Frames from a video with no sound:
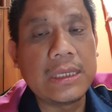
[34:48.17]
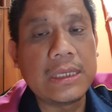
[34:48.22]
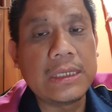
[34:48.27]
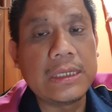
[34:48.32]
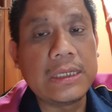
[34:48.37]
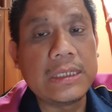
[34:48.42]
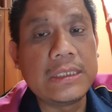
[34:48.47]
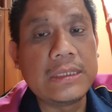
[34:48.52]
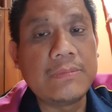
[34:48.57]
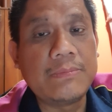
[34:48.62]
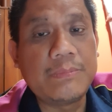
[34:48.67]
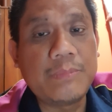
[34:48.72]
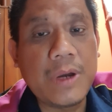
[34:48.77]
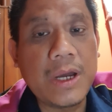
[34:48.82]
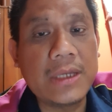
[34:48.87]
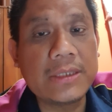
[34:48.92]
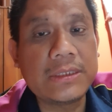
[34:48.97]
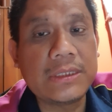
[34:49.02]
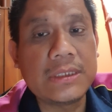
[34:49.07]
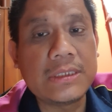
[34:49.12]
in the
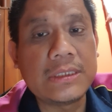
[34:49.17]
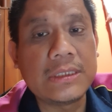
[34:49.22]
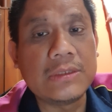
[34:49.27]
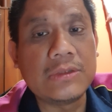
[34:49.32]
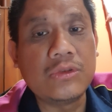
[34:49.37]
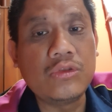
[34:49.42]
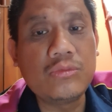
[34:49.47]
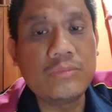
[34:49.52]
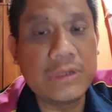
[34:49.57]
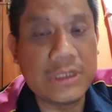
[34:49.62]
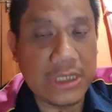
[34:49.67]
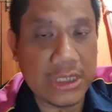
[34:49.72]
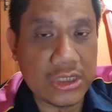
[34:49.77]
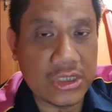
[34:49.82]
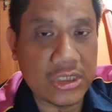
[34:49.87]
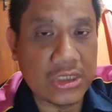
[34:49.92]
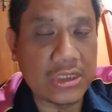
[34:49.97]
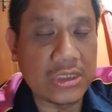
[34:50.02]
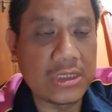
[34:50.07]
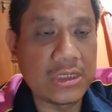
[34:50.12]
past is a New
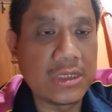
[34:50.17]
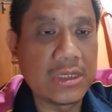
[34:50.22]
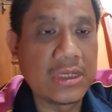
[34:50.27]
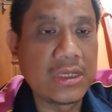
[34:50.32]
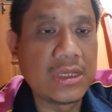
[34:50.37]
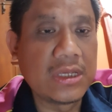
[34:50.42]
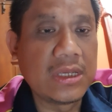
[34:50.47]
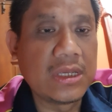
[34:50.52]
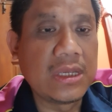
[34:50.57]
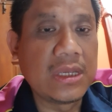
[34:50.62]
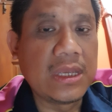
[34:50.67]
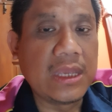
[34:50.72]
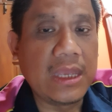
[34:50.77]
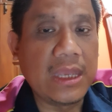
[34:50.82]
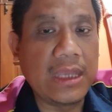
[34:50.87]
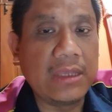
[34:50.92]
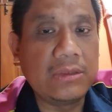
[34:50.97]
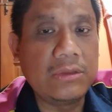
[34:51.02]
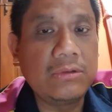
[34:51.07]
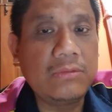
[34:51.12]
Village,
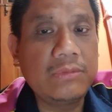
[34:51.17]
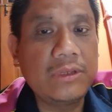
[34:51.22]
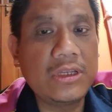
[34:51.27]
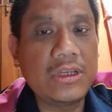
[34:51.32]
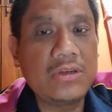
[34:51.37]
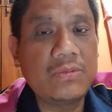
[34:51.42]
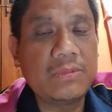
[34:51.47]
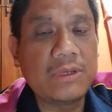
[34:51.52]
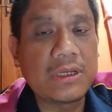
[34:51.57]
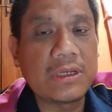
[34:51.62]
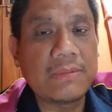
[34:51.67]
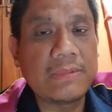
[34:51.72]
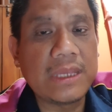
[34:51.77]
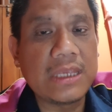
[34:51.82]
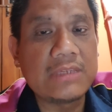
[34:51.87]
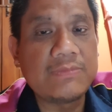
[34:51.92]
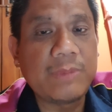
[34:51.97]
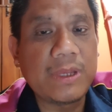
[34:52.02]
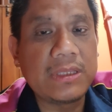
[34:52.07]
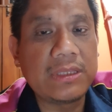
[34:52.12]
and New Village become
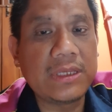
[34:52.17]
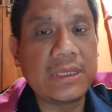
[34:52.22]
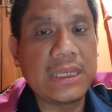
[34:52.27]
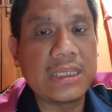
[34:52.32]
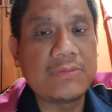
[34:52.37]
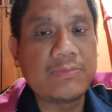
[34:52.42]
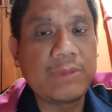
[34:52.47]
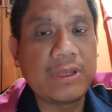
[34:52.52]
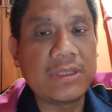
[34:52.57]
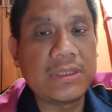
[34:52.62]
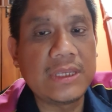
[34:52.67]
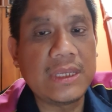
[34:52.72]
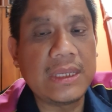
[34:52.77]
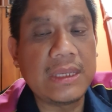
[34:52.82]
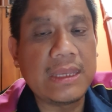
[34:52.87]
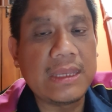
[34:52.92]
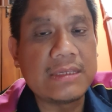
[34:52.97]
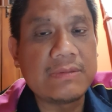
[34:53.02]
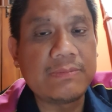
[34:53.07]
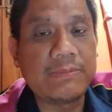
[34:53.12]
expanded,
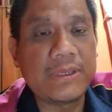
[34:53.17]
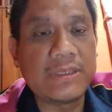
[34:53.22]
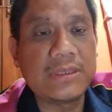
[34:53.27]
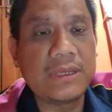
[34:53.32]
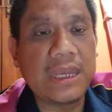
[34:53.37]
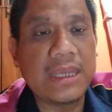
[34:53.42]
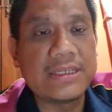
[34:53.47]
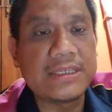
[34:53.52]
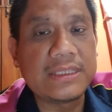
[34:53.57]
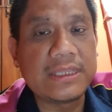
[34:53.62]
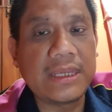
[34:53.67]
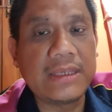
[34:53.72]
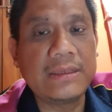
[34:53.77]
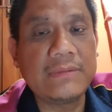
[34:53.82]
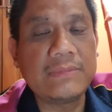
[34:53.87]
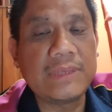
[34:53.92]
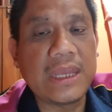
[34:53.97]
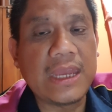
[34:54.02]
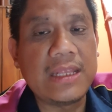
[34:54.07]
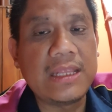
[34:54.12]

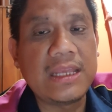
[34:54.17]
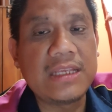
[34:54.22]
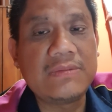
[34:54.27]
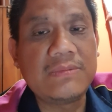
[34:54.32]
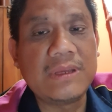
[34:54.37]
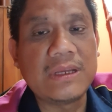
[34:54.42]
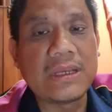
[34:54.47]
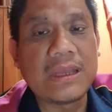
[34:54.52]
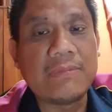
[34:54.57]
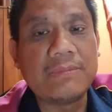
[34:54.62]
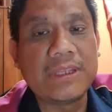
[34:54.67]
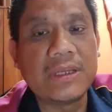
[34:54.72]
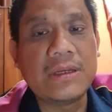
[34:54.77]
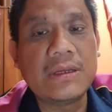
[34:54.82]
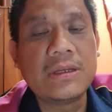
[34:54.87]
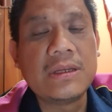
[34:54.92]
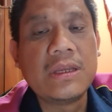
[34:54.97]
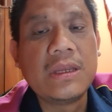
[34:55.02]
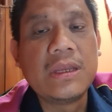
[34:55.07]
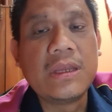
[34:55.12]
at last become the
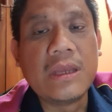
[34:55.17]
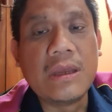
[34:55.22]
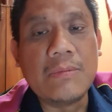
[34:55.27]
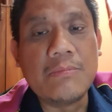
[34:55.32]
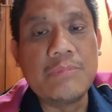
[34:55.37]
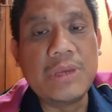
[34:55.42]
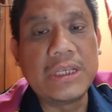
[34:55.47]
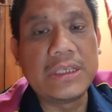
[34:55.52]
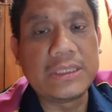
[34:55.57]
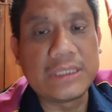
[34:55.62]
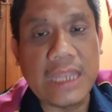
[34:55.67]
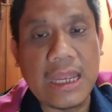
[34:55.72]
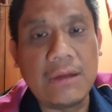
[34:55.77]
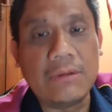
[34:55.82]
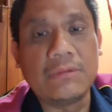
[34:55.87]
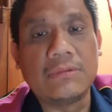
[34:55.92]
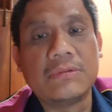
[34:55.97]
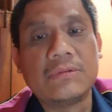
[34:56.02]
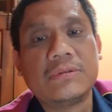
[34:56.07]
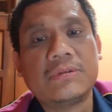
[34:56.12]
big
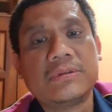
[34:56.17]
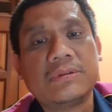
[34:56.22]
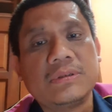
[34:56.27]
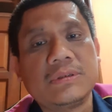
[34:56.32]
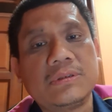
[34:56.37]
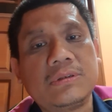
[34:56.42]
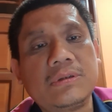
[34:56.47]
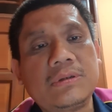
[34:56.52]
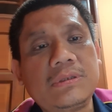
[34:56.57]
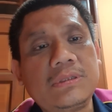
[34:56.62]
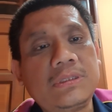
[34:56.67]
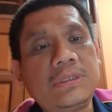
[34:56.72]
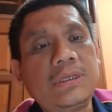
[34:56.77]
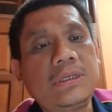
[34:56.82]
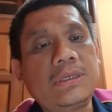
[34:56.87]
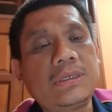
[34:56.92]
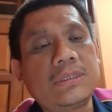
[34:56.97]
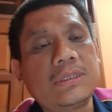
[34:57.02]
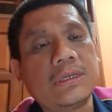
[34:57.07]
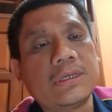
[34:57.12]
town. So this
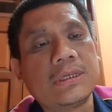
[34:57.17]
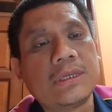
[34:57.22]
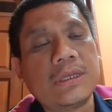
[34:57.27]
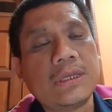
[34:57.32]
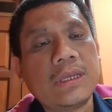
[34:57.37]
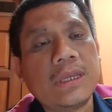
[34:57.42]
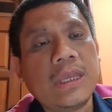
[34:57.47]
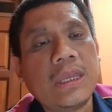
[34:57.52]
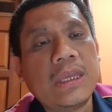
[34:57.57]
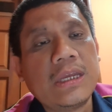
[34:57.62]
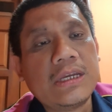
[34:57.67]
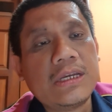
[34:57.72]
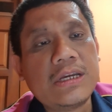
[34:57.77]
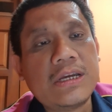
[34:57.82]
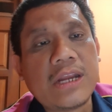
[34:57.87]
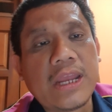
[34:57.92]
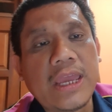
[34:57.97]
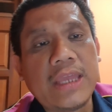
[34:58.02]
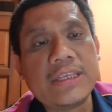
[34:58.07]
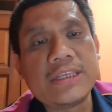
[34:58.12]
is the
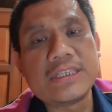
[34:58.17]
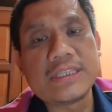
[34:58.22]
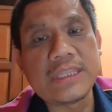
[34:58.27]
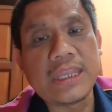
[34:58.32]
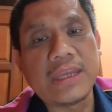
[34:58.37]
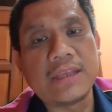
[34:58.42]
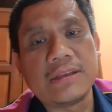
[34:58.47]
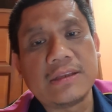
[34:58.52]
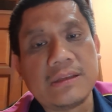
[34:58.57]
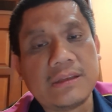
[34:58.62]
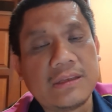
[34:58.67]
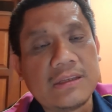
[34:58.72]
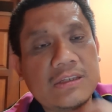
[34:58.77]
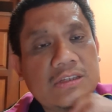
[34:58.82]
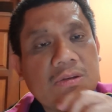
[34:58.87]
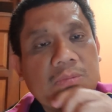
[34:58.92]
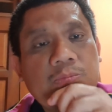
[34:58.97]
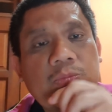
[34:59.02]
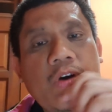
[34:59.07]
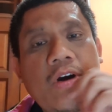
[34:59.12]
grandstand
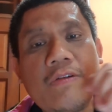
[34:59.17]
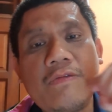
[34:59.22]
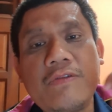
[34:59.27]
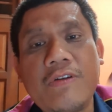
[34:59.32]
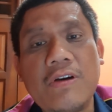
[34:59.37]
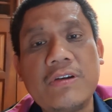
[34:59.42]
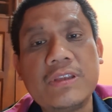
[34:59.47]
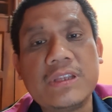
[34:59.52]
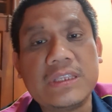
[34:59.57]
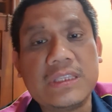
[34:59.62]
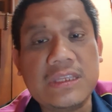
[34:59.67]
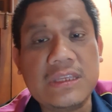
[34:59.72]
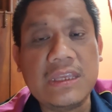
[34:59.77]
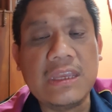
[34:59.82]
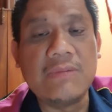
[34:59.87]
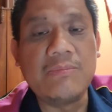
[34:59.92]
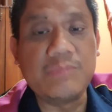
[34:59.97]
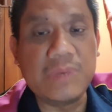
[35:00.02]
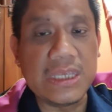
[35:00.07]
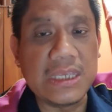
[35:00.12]
support for the
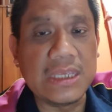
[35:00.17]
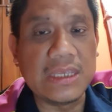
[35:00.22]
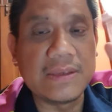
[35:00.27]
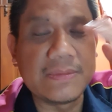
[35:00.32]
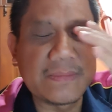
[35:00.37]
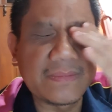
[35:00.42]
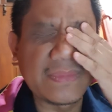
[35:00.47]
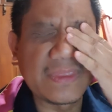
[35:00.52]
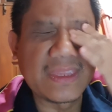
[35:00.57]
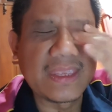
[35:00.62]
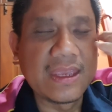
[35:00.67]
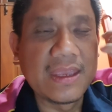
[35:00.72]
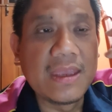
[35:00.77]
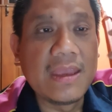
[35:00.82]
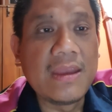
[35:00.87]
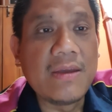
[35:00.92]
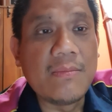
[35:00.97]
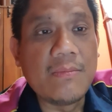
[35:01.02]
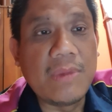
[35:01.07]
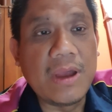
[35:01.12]
DAP.
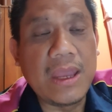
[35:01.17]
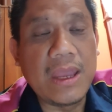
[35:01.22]
But